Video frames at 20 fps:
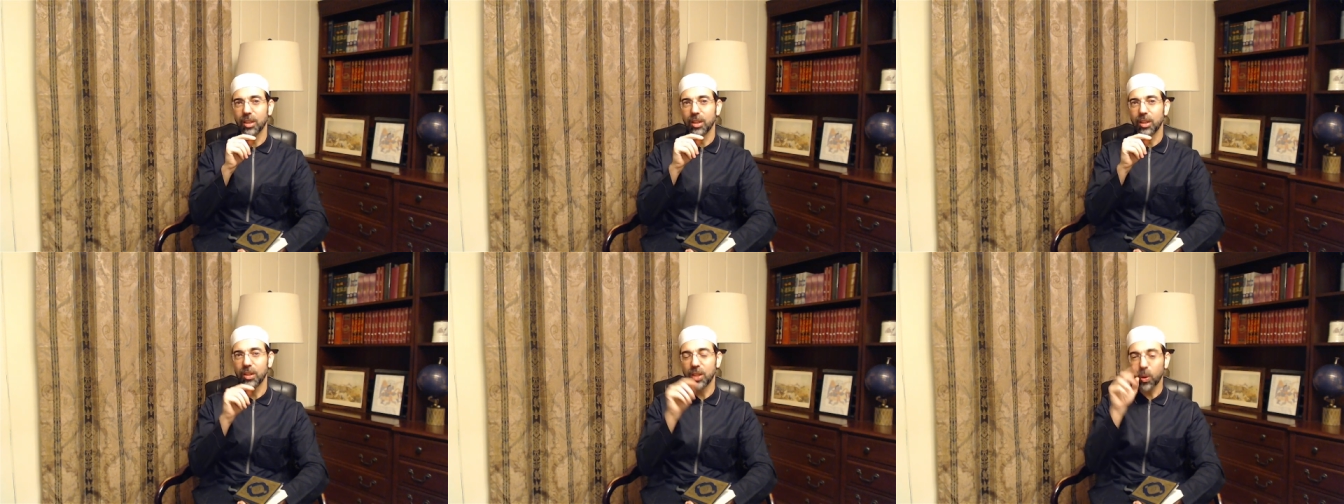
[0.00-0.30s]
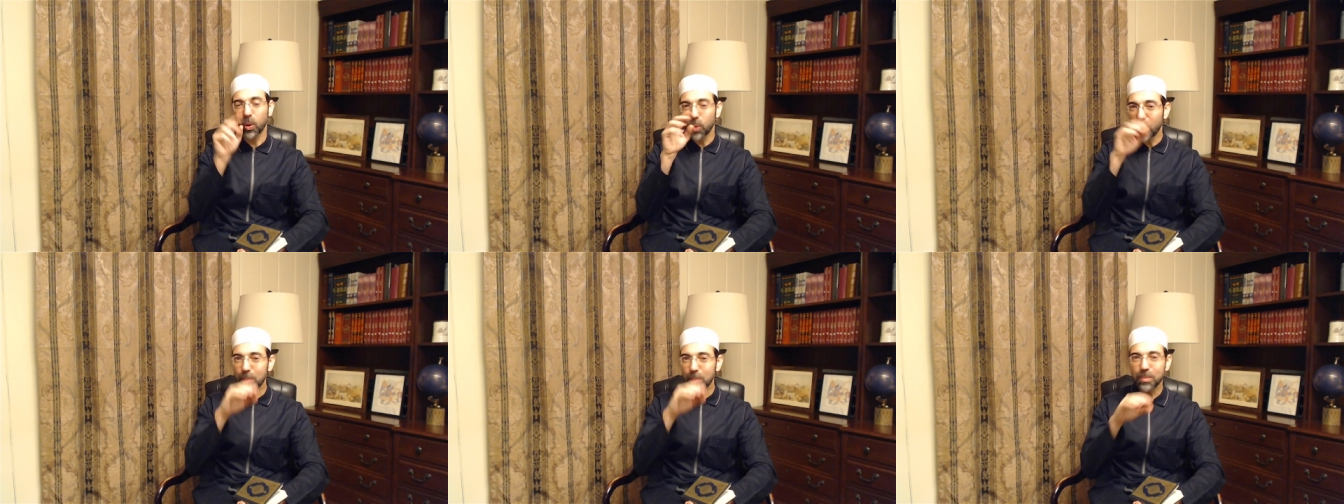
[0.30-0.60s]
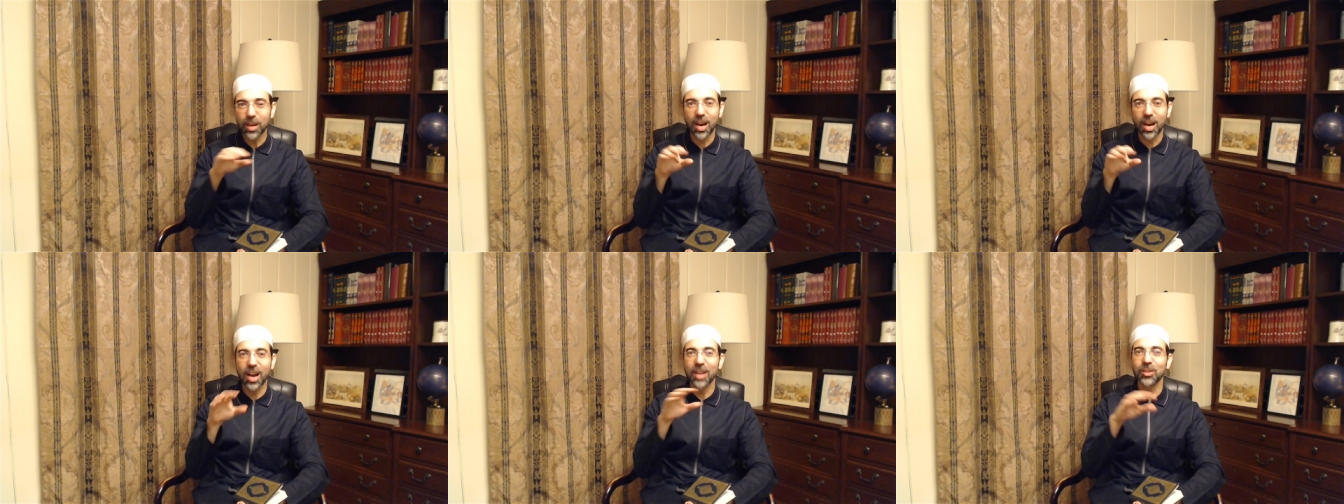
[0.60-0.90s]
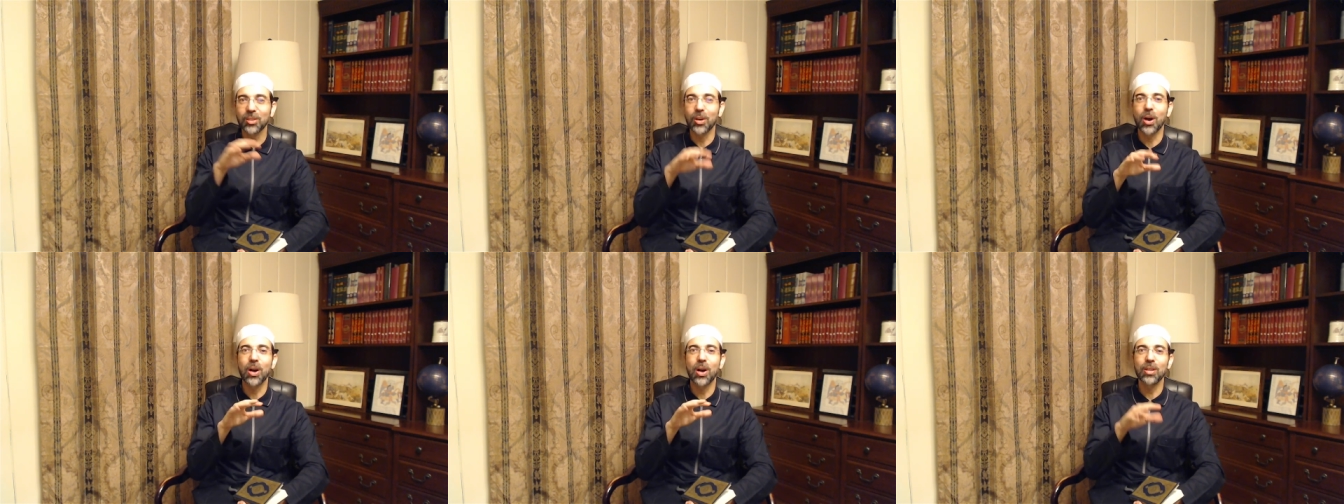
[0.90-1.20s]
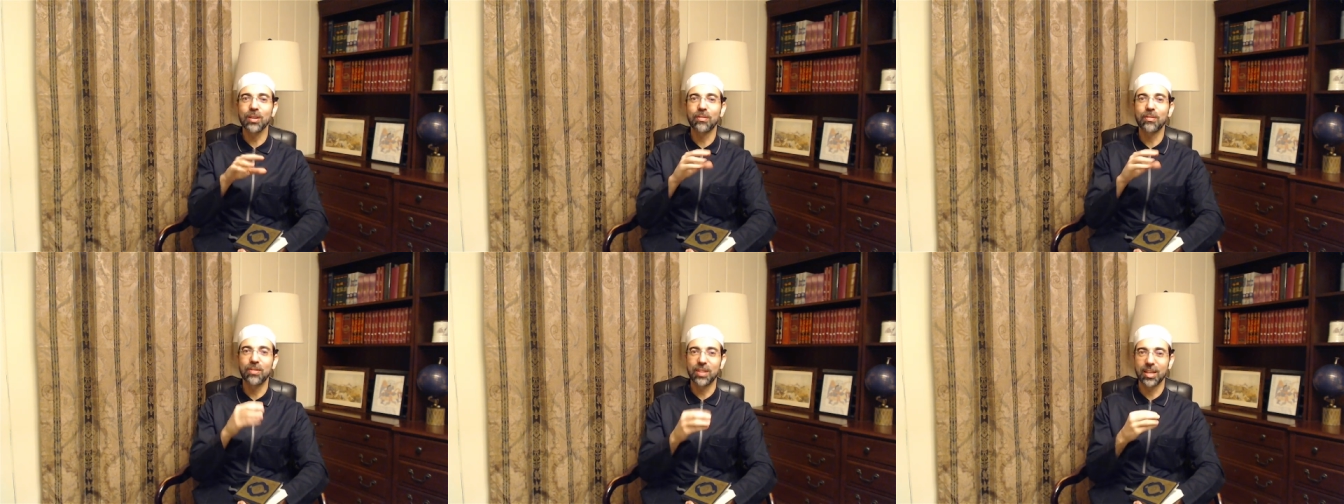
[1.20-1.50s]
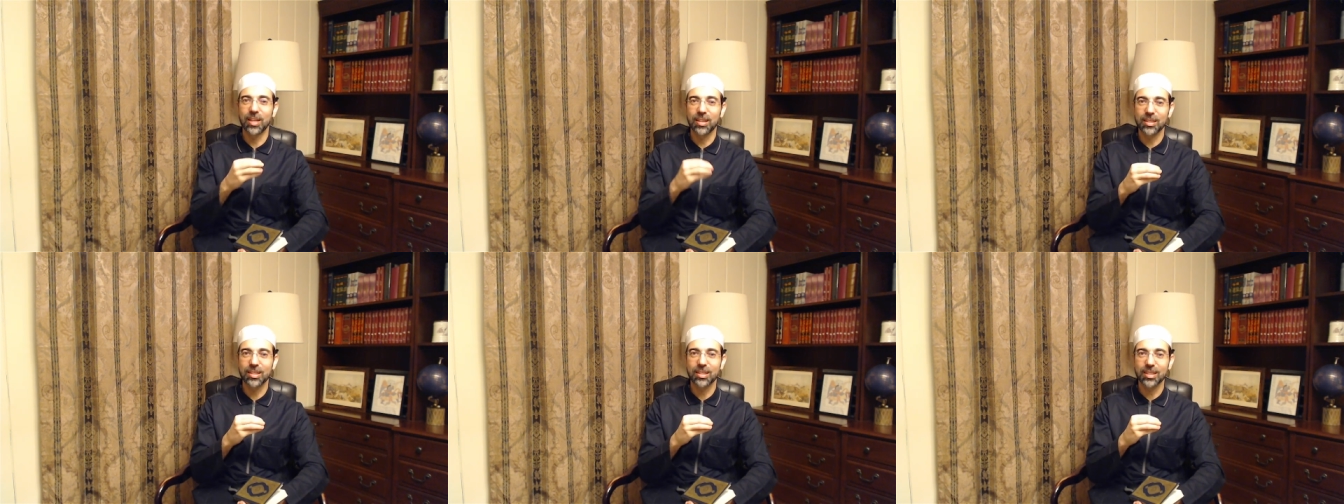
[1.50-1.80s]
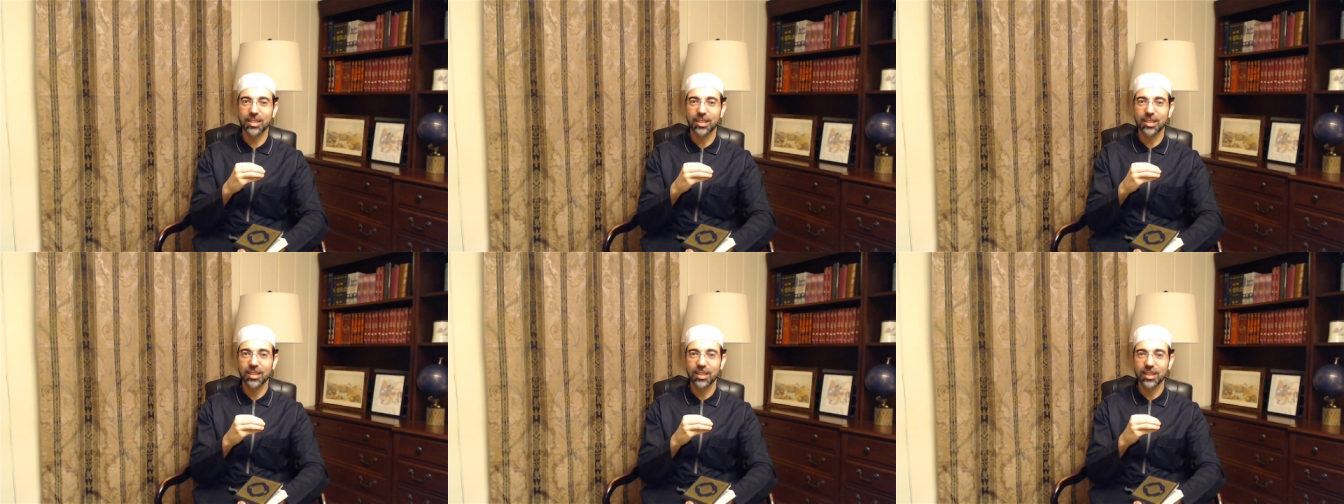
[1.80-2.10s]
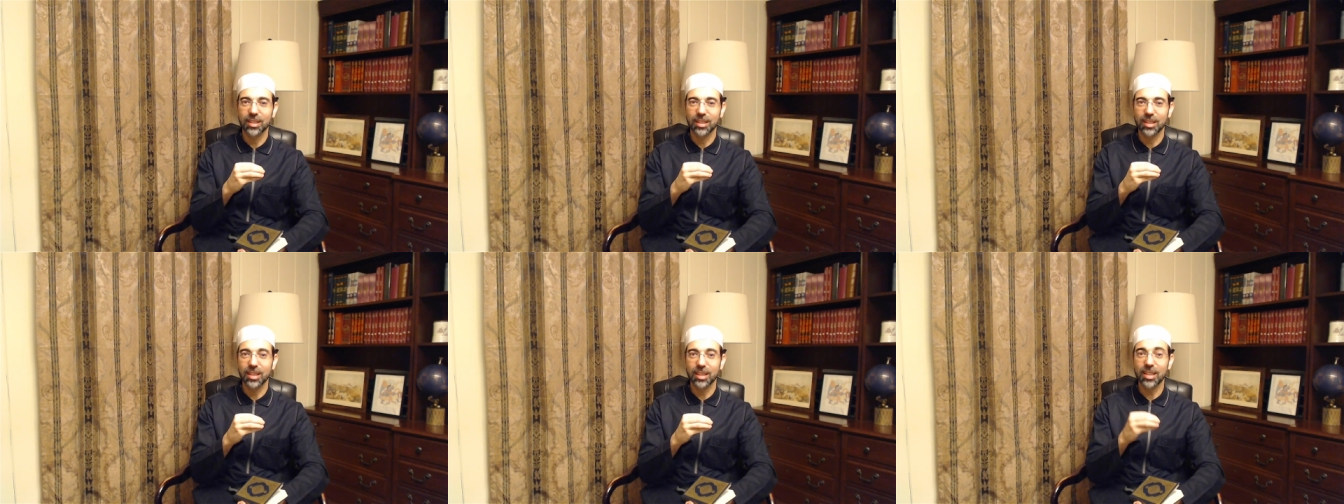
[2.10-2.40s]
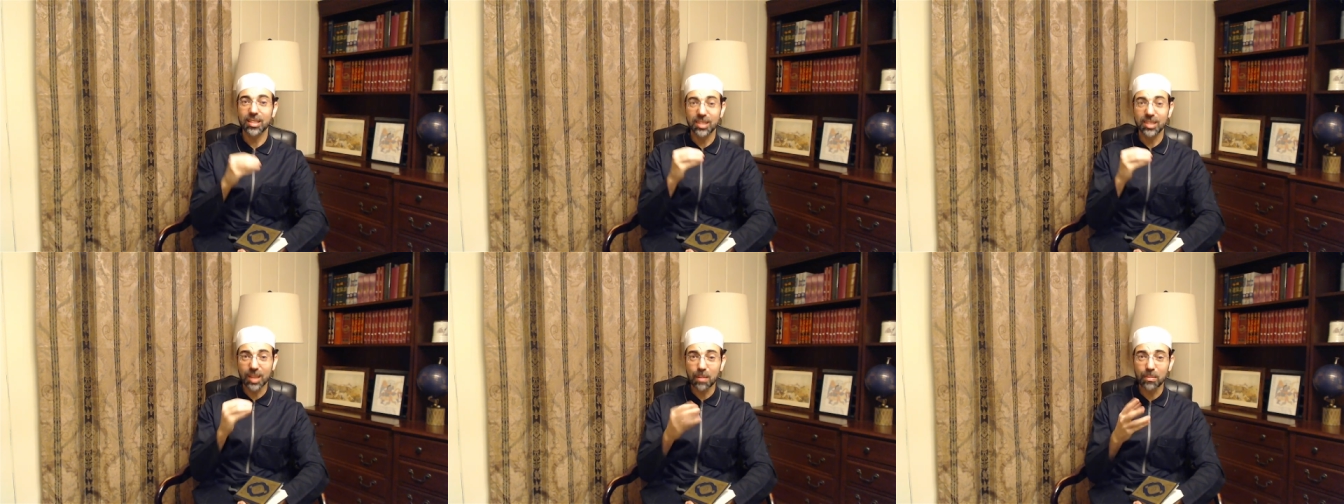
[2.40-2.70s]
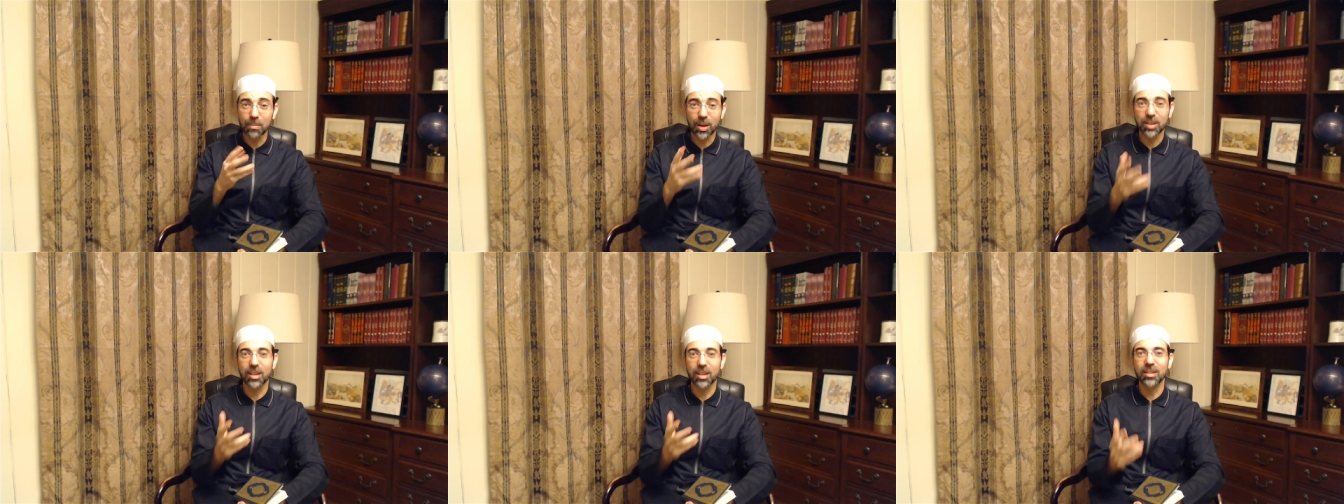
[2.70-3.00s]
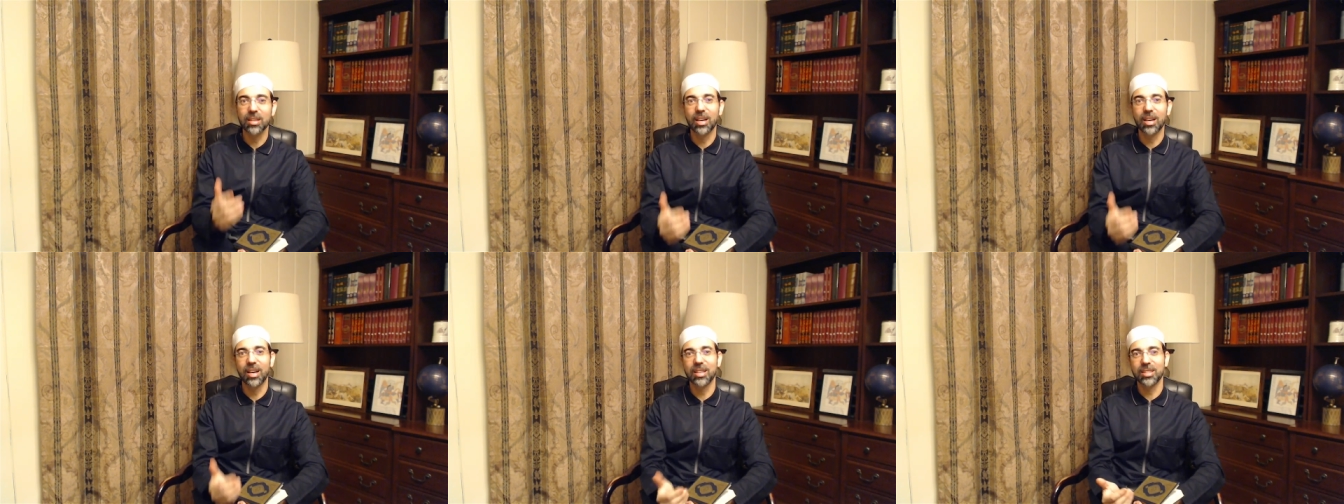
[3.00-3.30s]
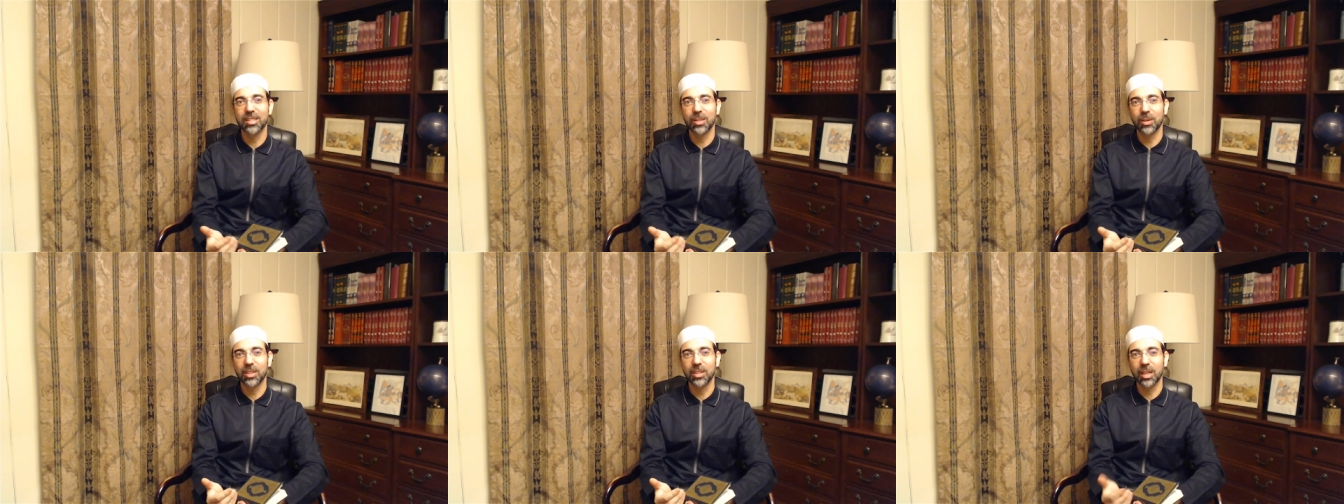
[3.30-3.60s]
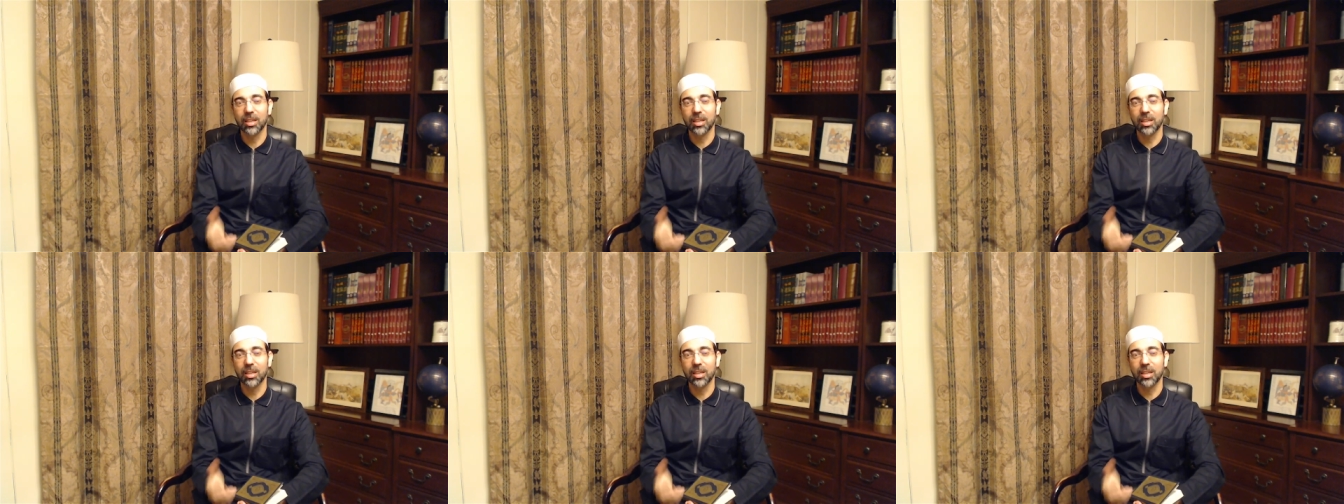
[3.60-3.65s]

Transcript: the one behind all of this is number Allah Azza wa Jal.